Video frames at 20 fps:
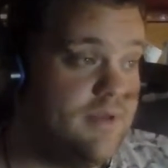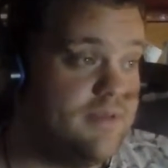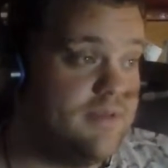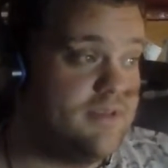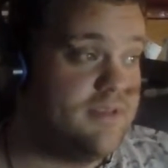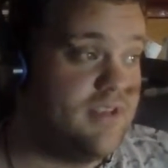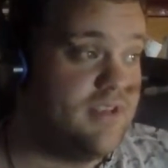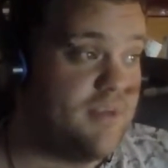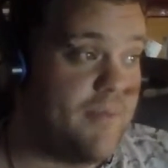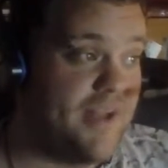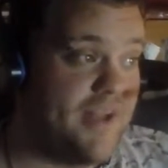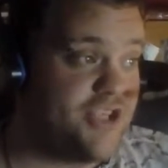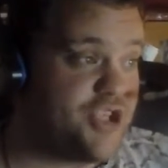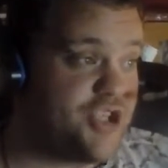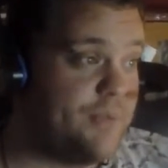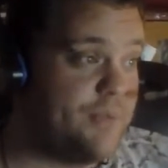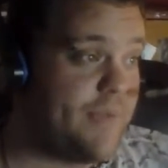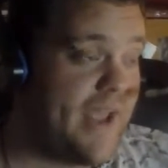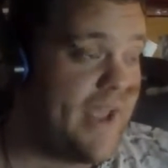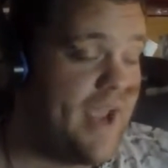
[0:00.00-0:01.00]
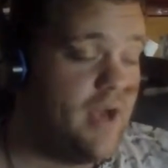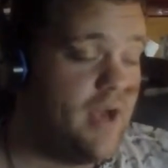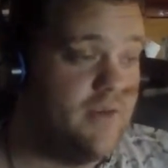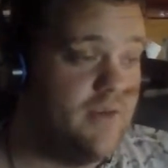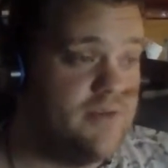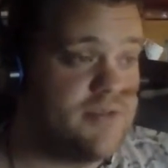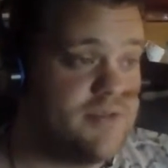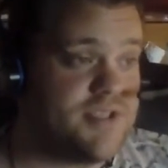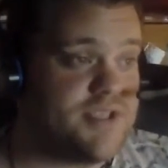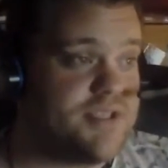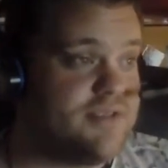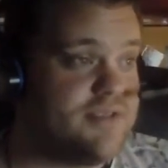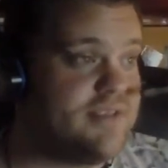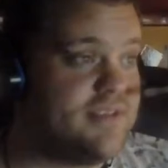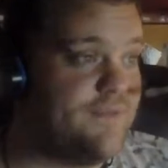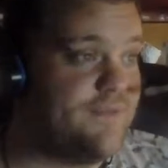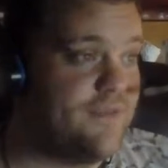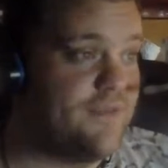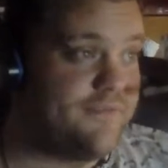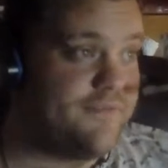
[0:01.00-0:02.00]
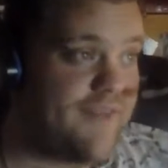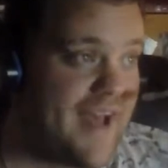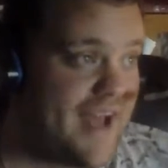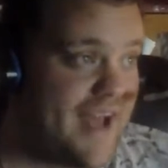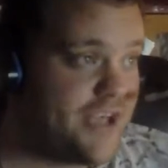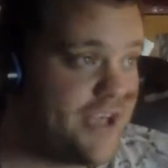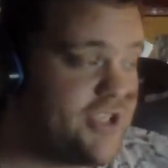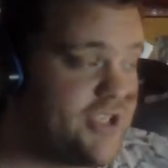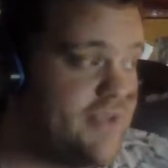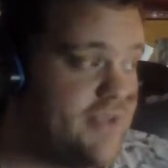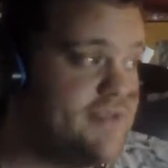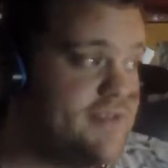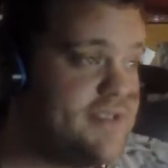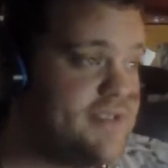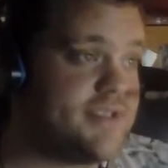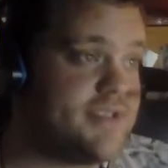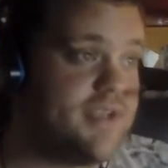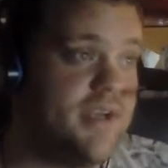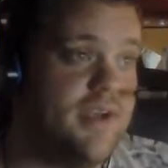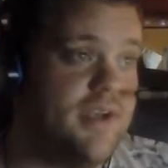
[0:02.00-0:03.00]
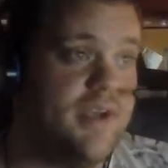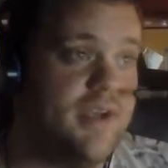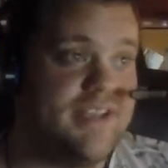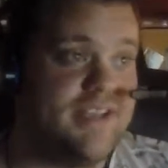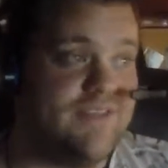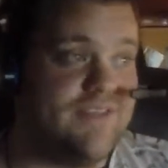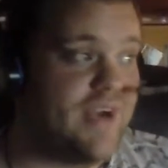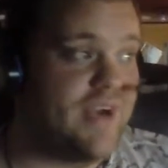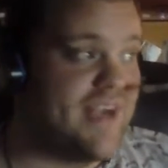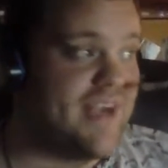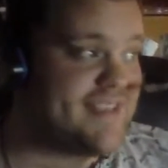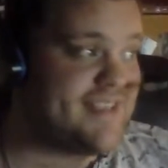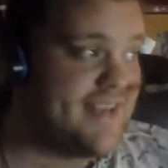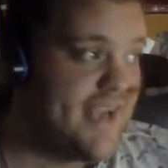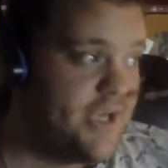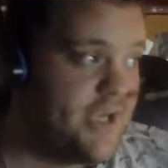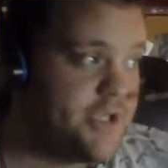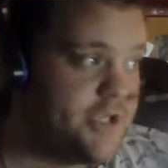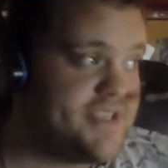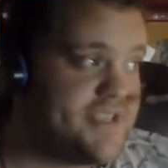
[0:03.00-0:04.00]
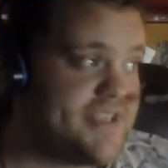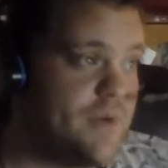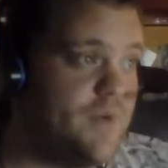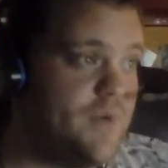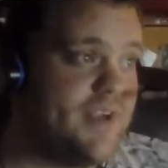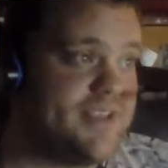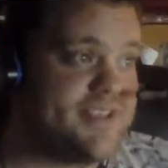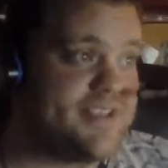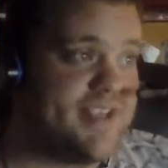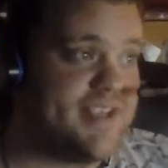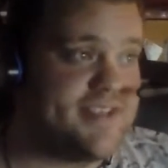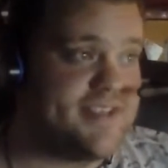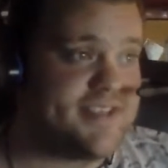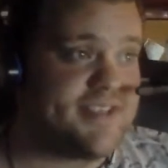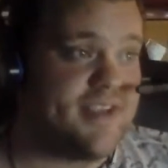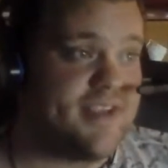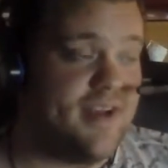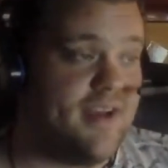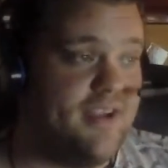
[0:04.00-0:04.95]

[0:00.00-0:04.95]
dimensional banners, different factions, different kinds of nations that would exist.